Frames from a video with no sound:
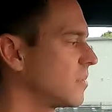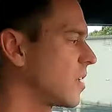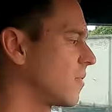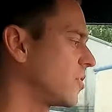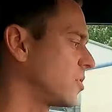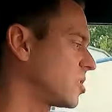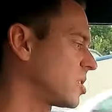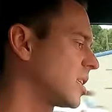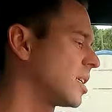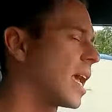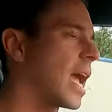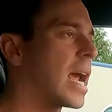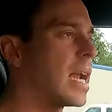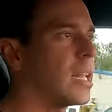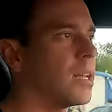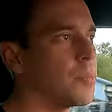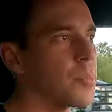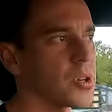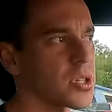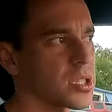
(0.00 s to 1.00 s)
if you see
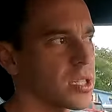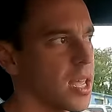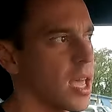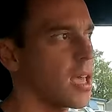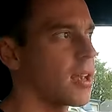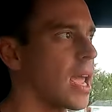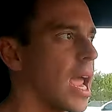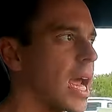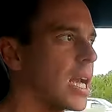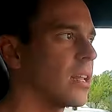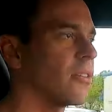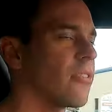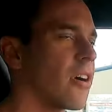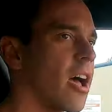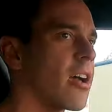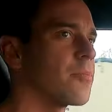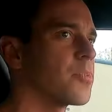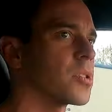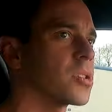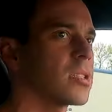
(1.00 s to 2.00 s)
80%,
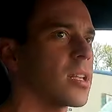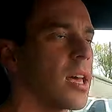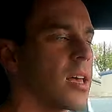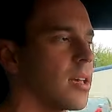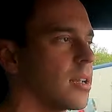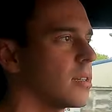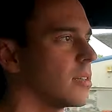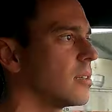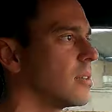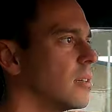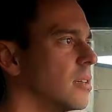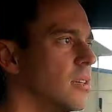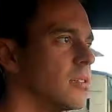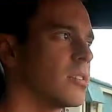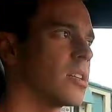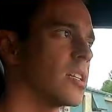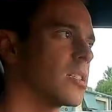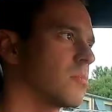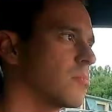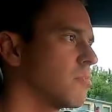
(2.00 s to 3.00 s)

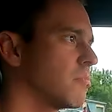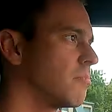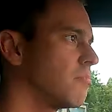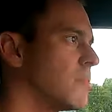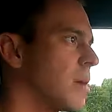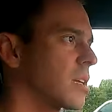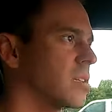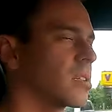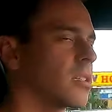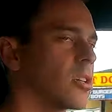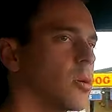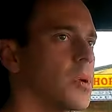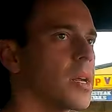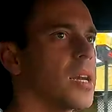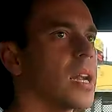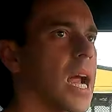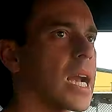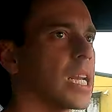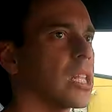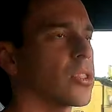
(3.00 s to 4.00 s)
85%, just mix a little
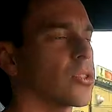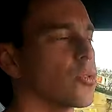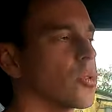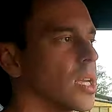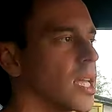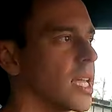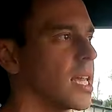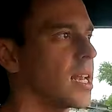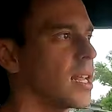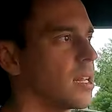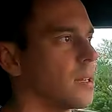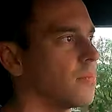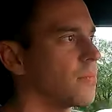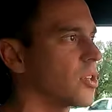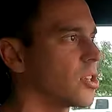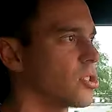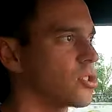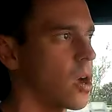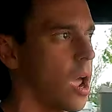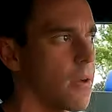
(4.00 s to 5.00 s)
bit of 93 in
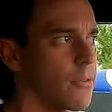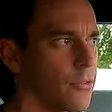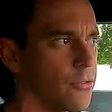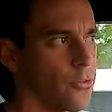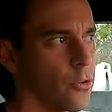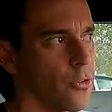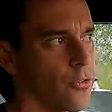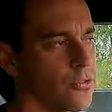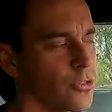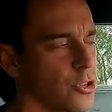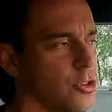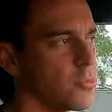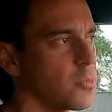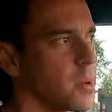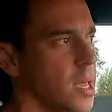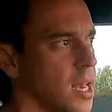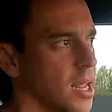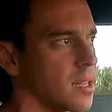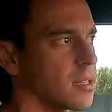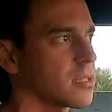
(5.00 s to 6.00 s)
it, drive it for a few
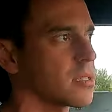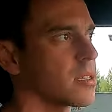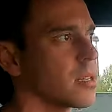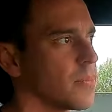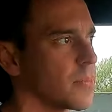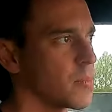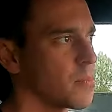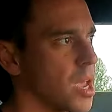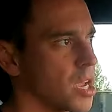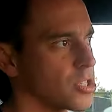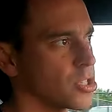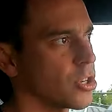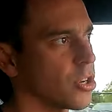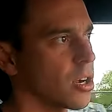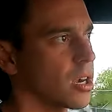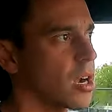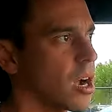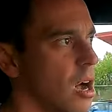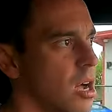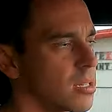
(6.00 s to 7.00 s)
minutes, make sure
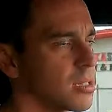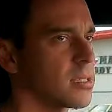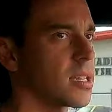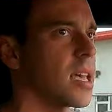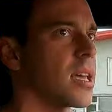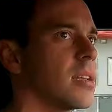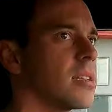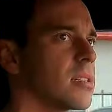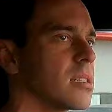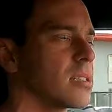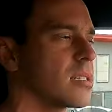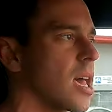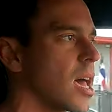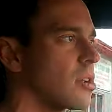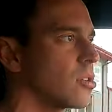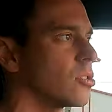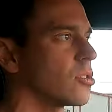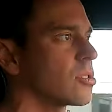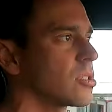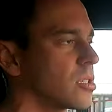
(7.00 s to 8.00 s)
your content
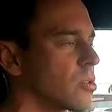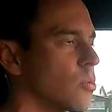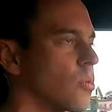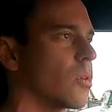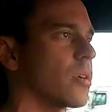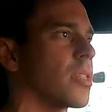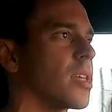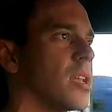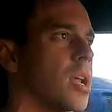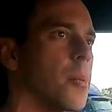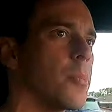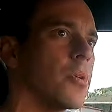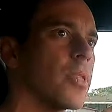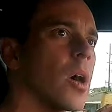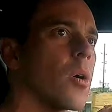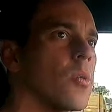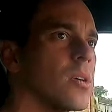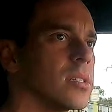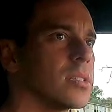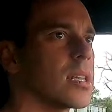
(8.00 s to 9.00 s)
settles to where the number
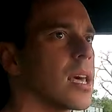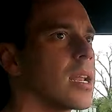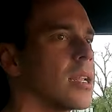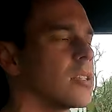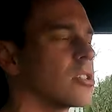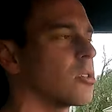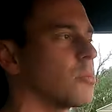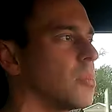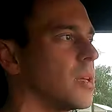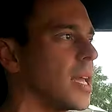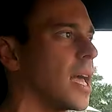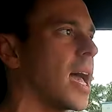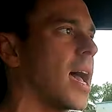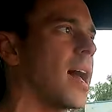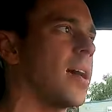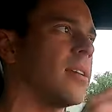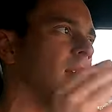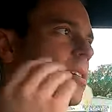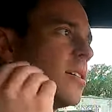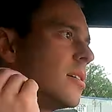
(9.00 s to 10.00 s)
that we said it should be
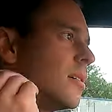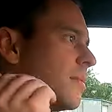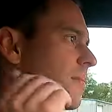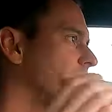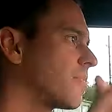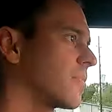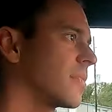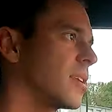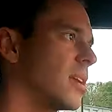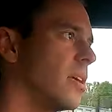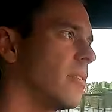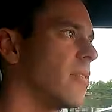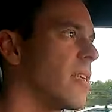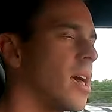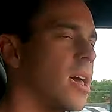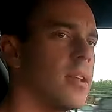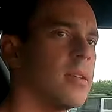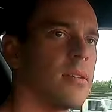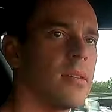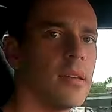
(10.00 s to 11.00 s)
at, and
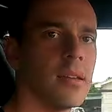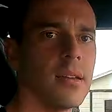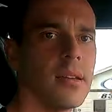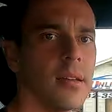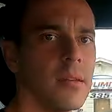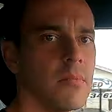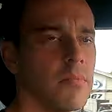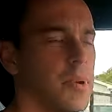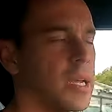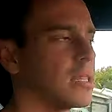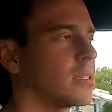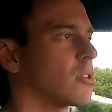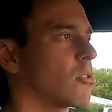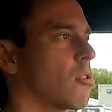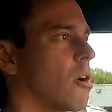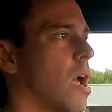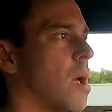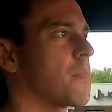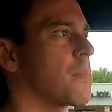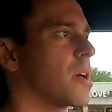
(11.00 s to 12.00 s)
then beat the
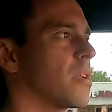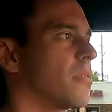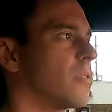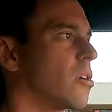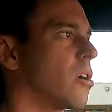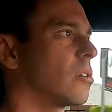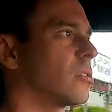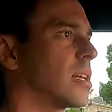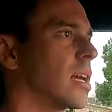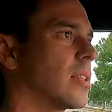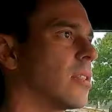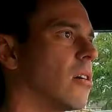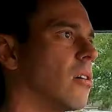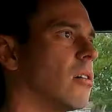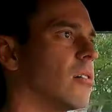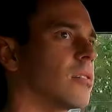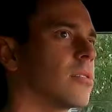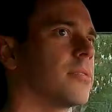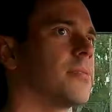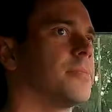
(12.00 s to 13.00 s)
crap out of it all day
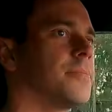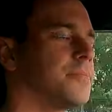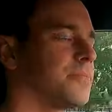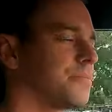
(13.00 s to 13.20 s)
long.